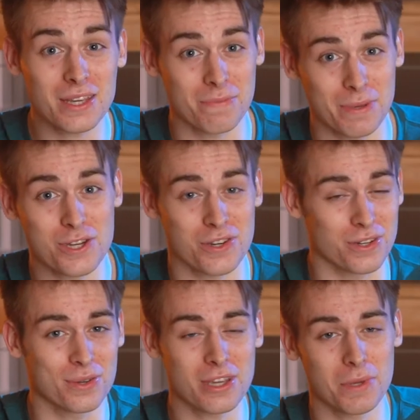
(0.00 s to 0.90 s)
the
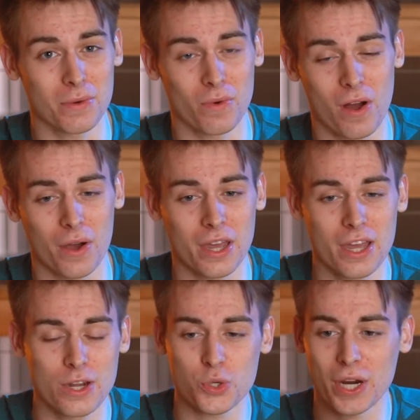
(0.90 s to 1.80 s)
ambition, don't get me wrong,
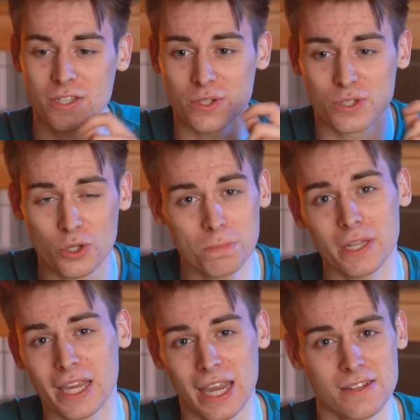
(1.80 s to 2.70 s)
trying to
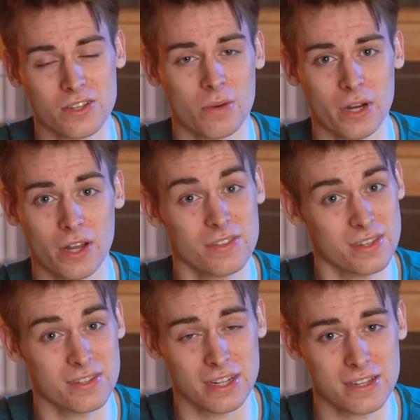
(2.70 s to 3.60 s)
duplicate someone
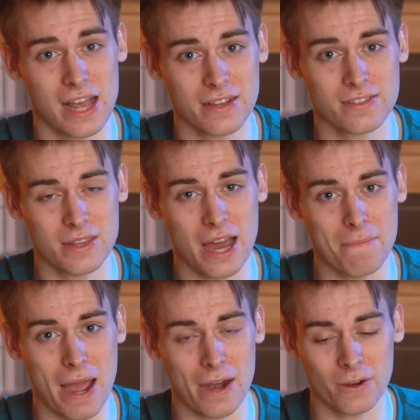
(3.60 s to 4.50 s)
else's success in
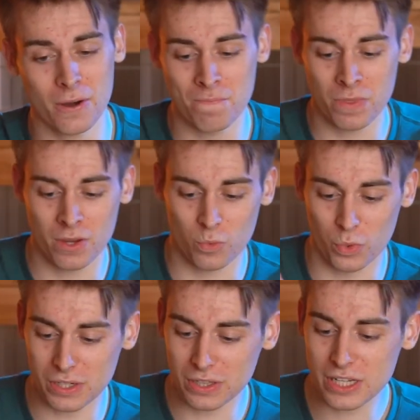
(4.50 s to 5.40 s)
that matter
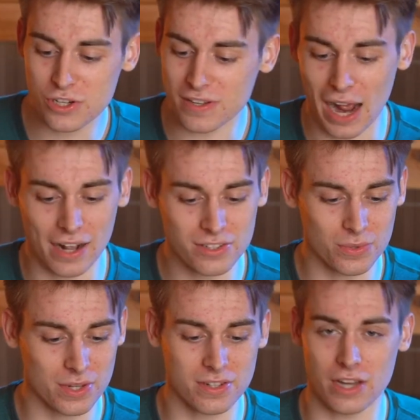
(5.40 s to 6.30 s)
really just adds
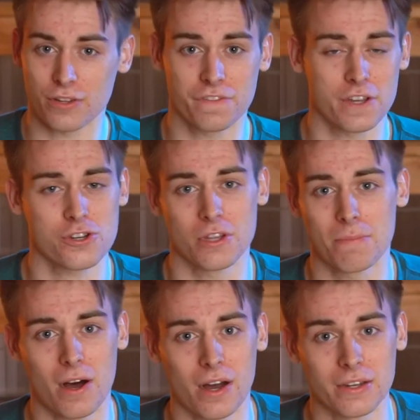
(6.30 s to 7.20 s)
you as another fish in the
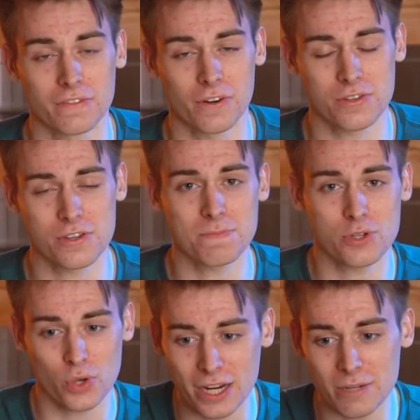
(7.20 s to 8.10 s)
pond versus
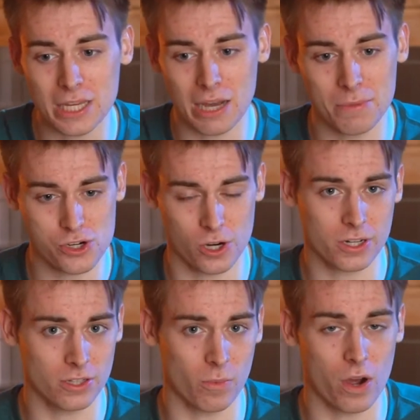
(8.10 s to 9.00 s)
trying to become a
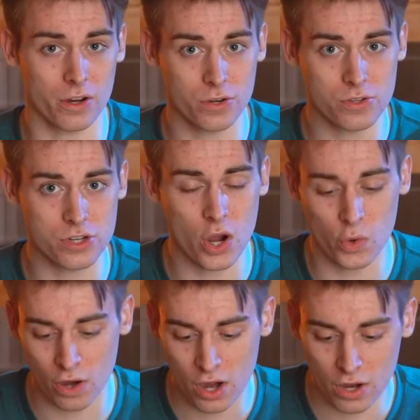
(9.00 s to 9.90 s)
shark in the water who's known